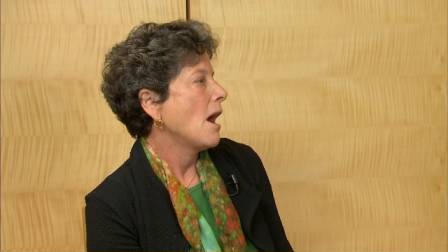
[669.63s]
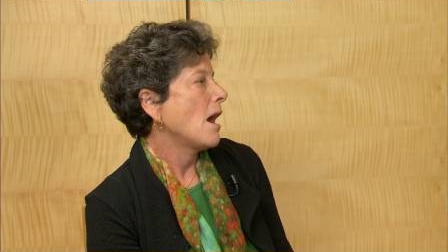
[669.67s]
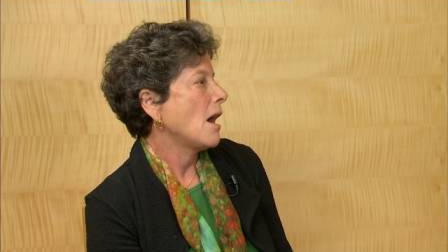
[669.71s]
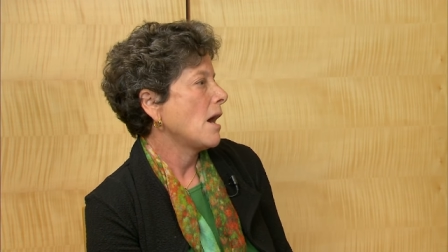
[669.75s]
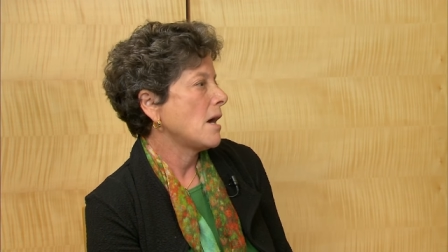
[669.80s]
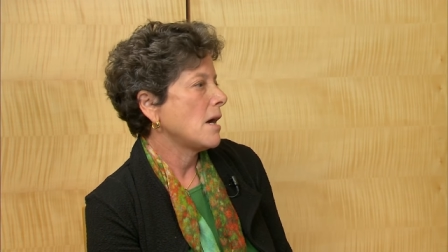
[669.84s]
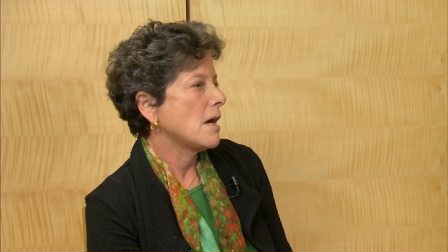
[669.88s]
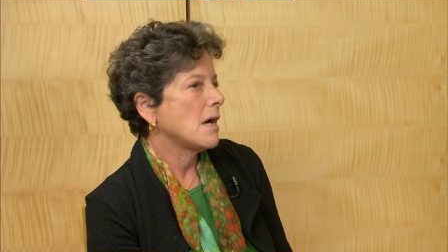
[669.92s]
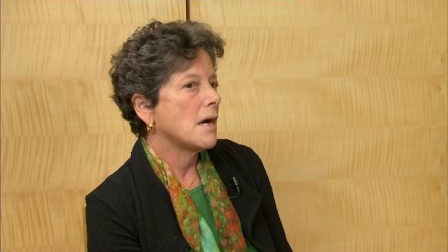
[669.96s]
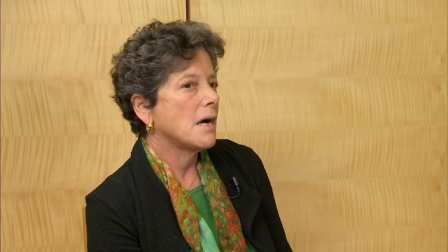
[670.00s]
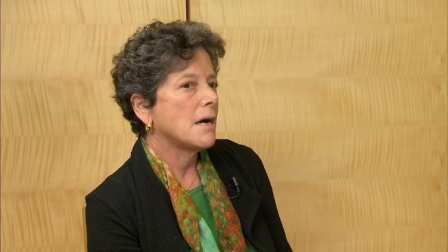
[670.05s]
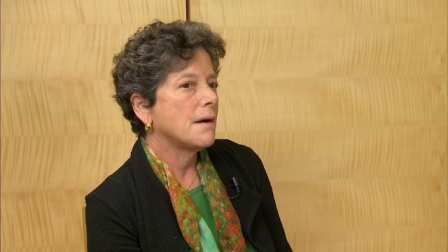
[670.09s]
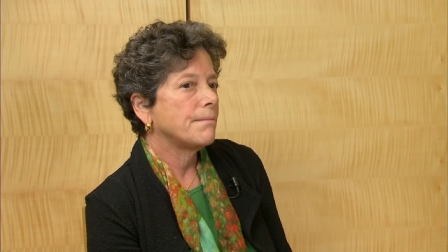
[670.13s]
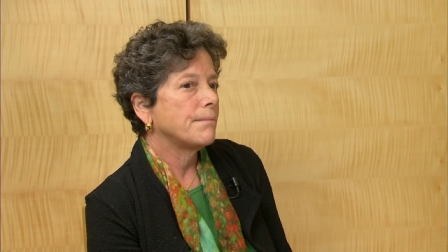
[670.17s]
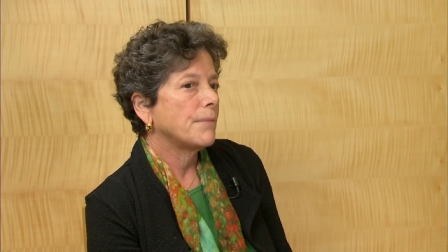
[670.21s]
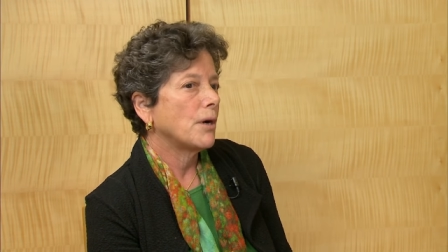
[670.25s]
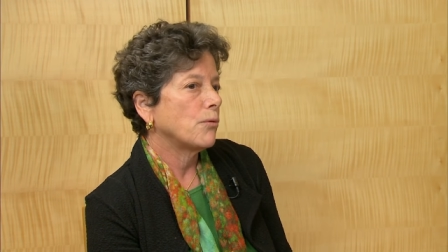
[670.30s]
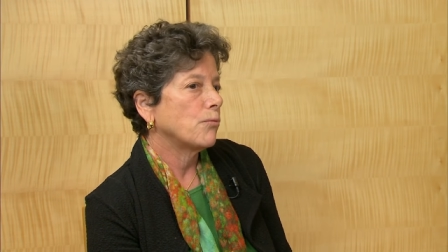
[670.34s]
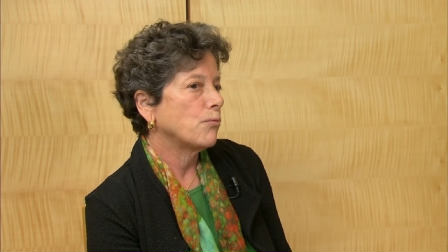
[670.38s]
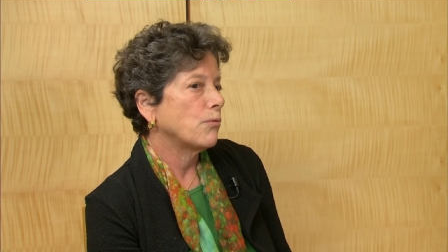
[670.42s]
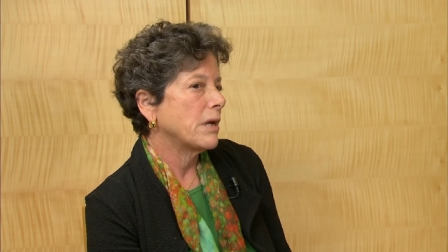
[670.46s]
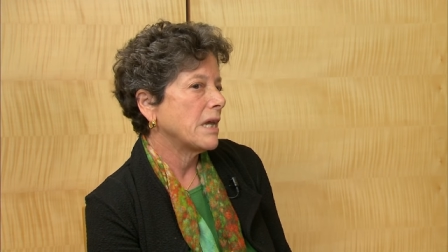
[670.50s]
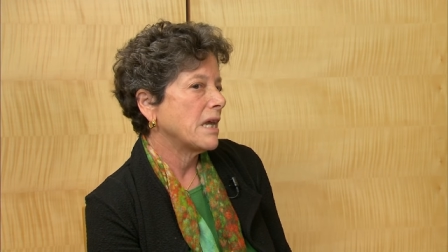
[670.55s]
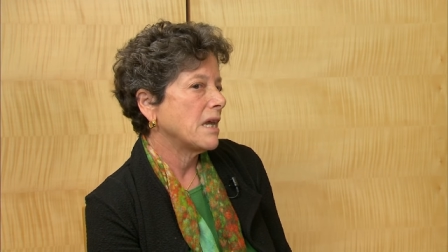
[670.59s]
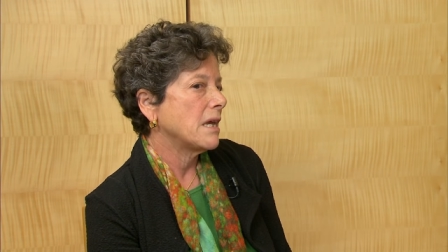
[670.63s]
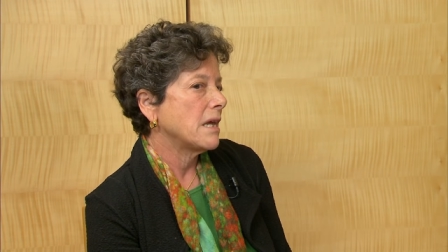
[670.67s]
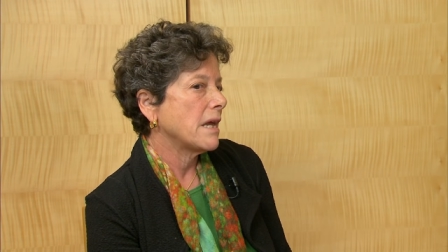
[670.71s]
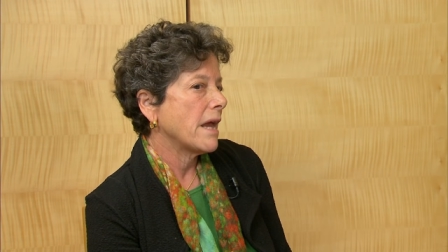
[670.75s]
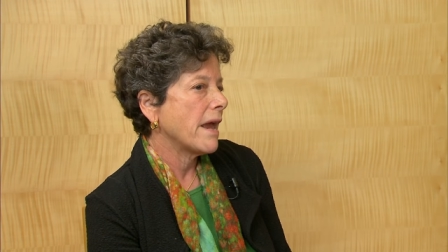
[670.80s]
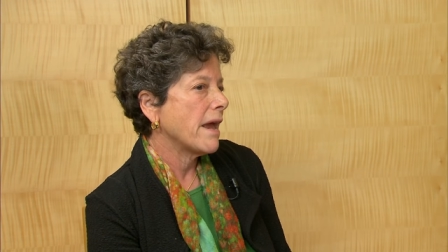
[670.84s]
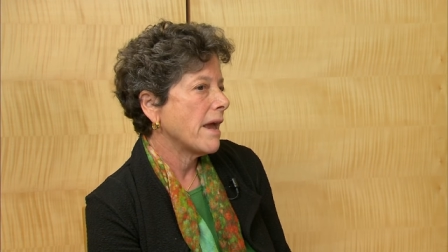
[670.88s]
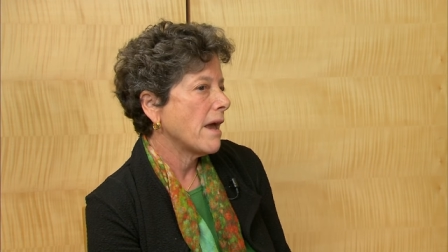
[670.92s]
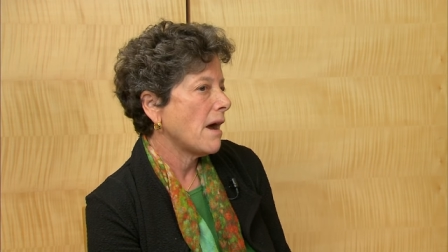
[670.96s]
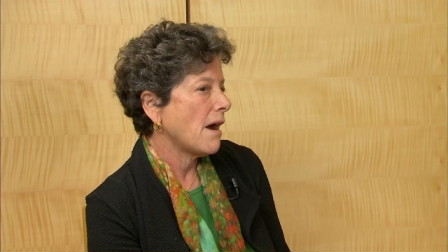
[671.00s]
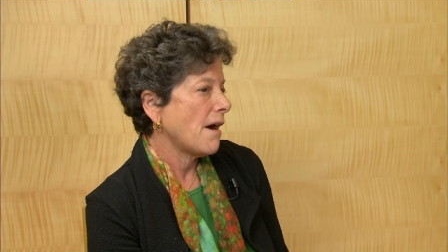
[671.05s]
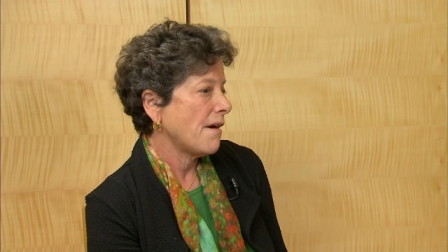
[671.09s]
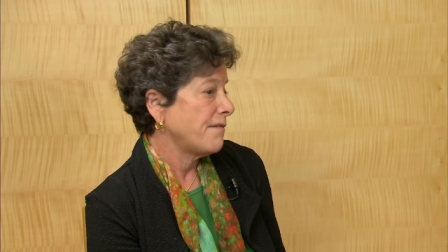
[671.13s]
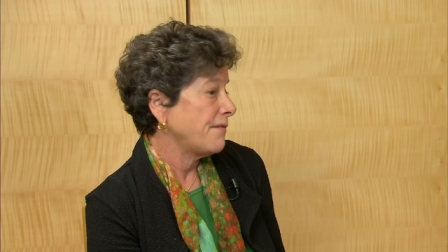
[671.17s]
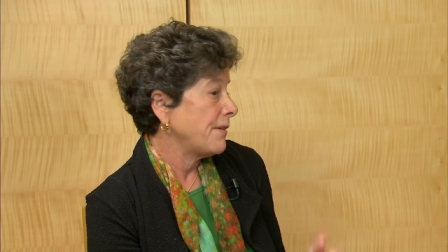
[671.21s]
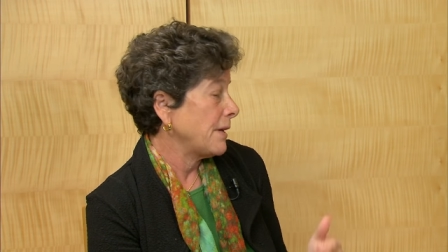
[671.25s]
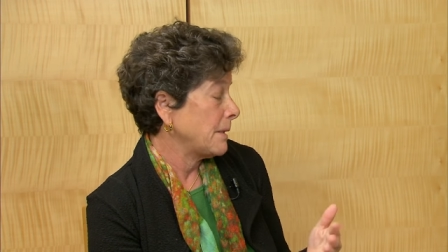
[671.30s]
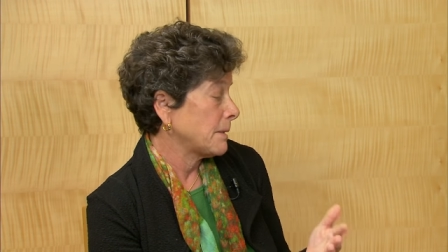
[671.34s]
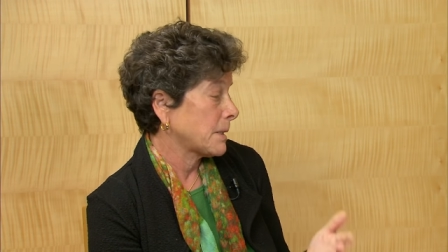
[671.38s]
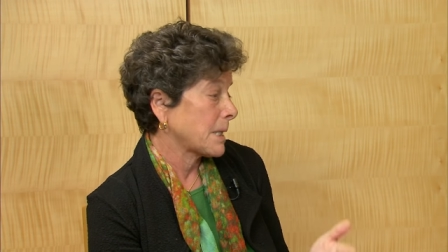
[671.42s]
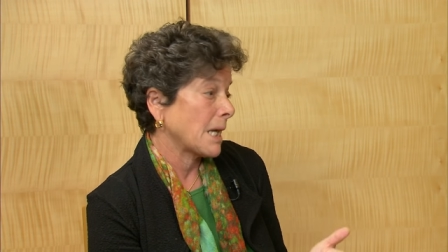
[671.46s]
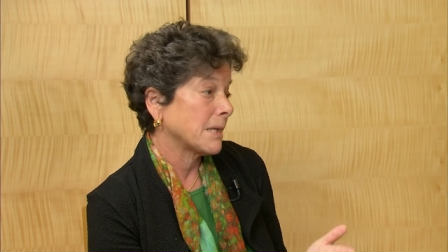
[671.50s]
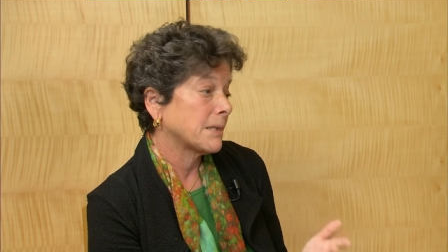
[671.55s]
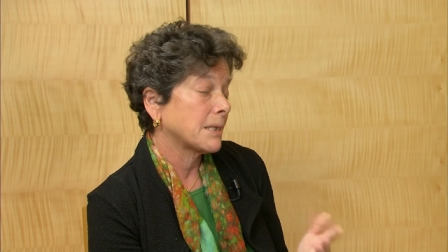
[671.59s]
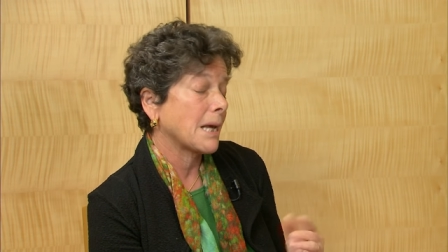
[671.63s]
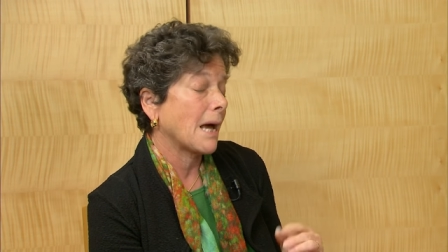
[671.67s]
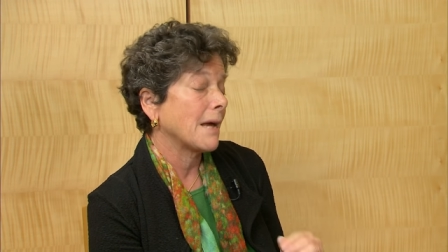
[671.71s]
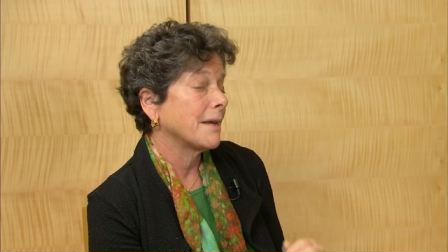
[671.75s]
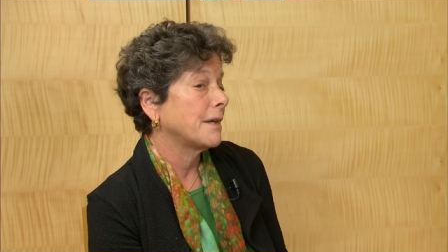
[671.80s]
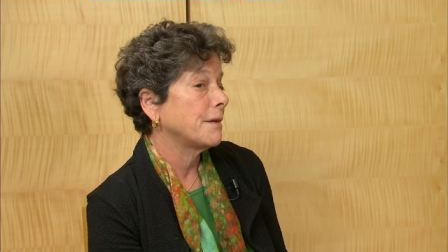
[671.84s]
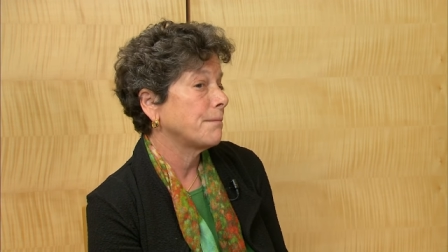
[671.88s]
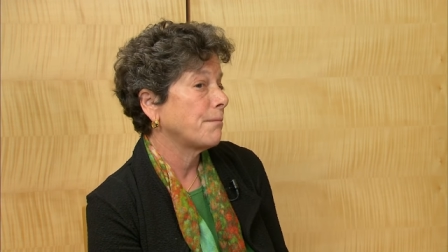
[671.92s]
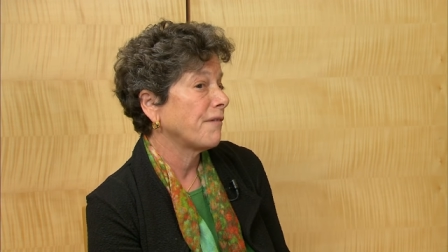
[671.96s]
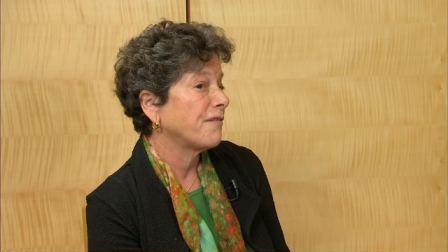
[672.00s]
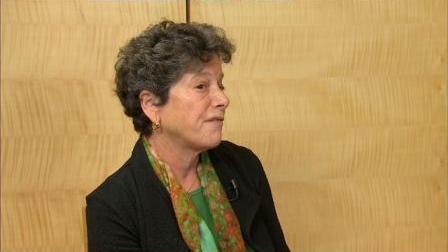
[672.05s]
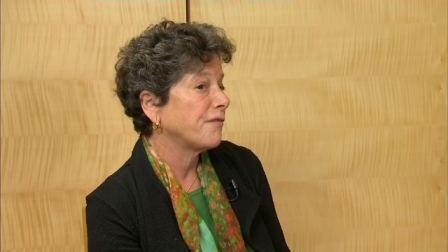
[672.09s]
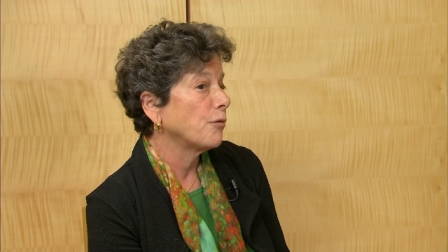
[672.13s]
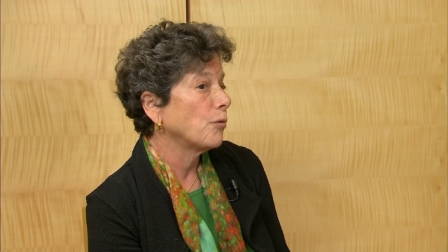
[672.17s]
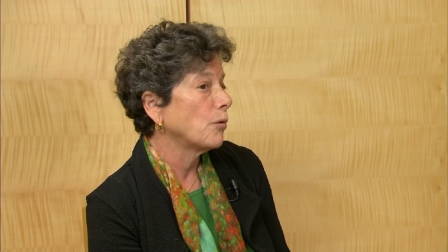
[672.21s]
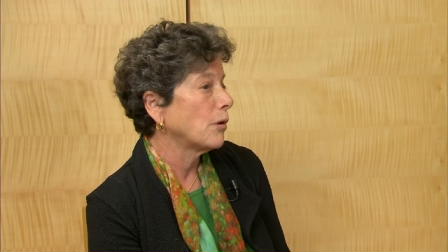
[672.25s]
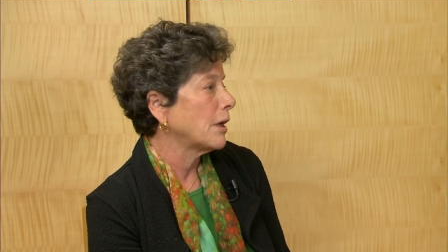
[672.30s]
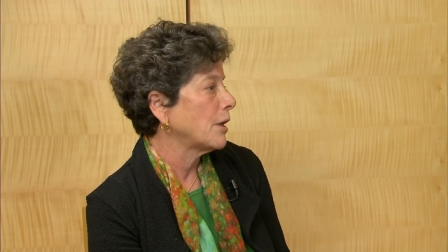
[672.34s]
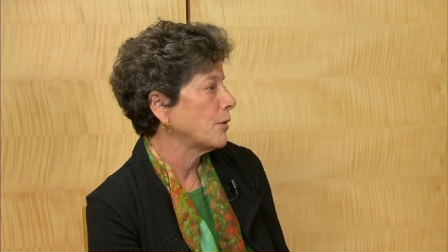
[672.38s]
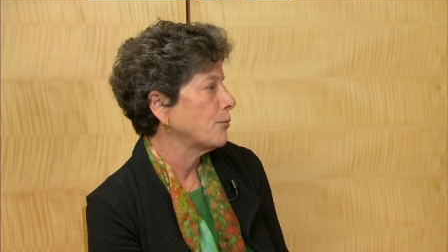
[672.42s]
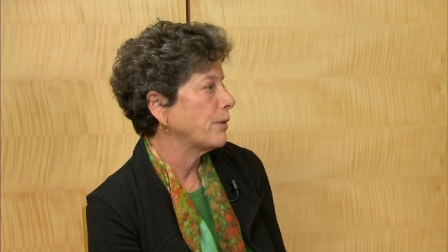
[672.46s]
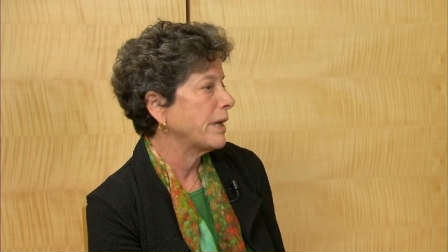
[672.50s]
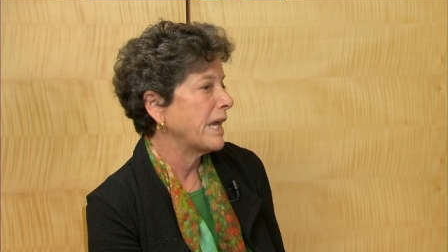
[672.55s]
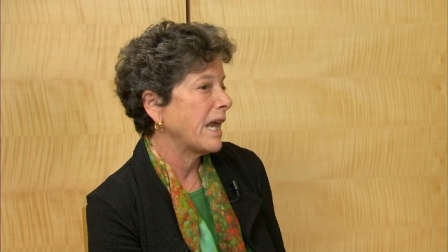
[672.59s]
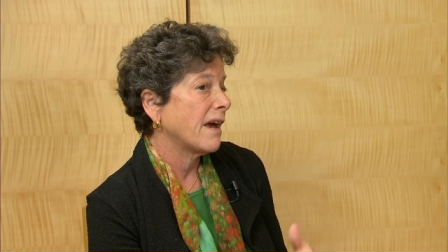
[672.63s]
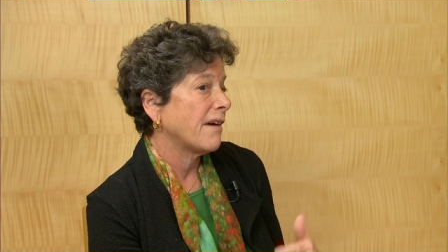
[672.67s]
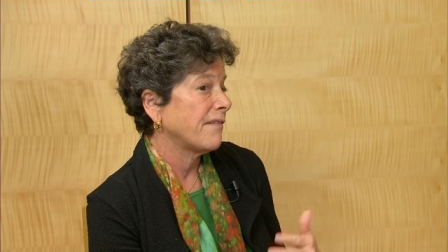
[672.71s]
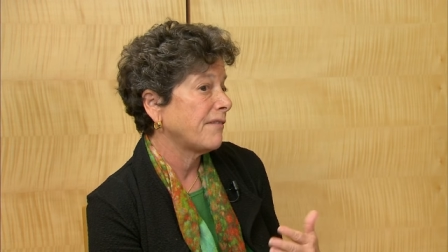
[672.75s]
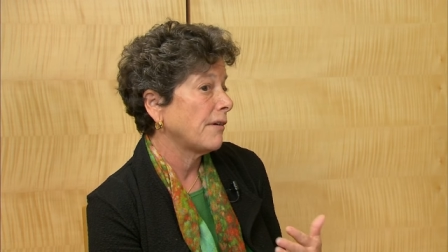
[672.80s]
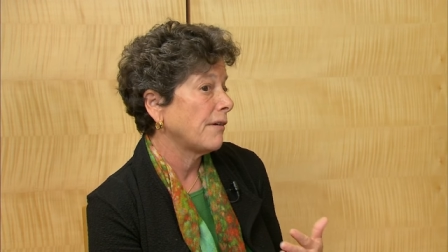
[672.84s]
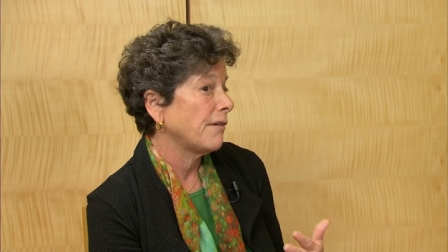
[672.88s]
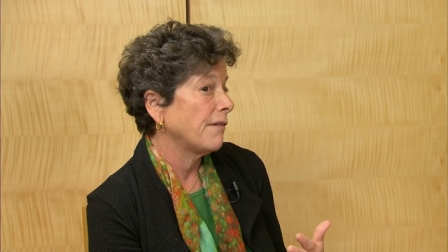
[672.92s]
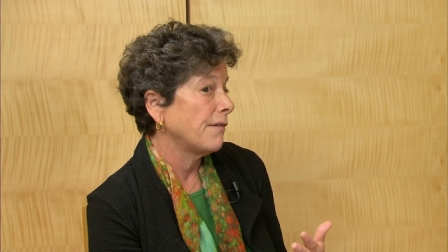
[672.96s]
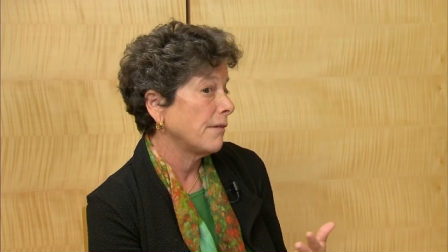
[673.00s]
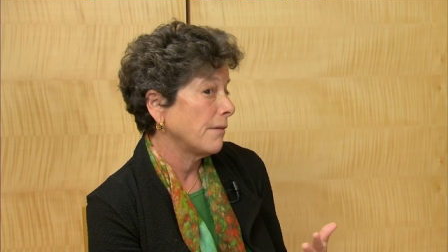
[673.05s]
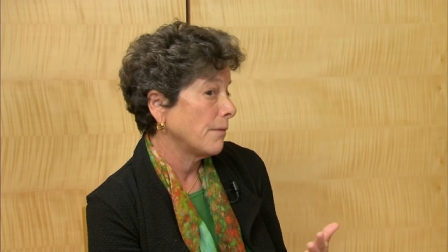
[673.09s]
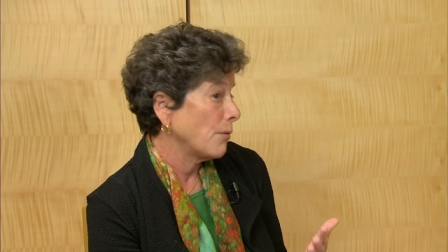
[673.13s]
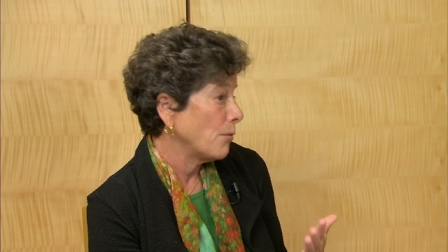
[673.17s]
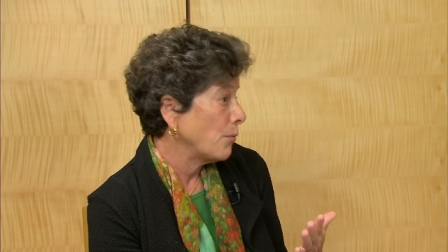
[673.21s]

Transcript: Um, we have, as I cited before, we have a,